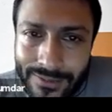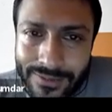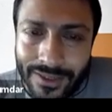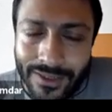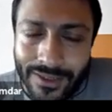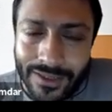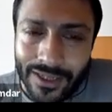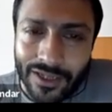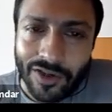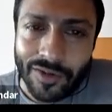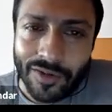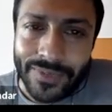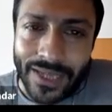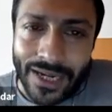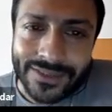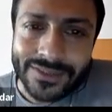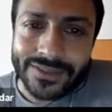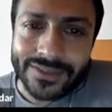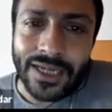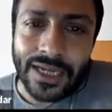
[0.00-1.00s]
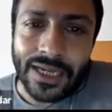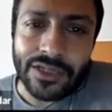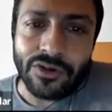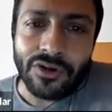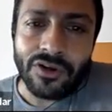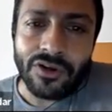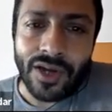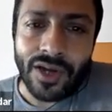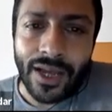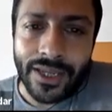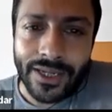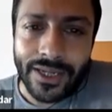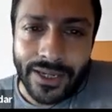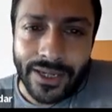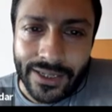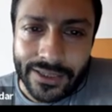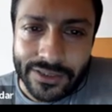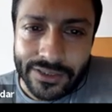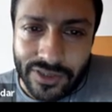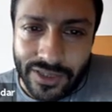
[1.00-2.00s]
thinking of that scenario, I can
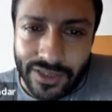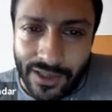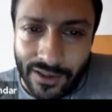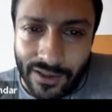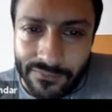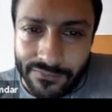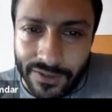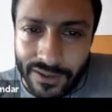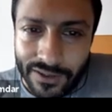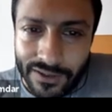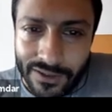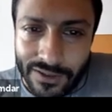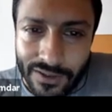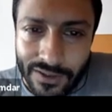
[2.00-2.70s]
actually have a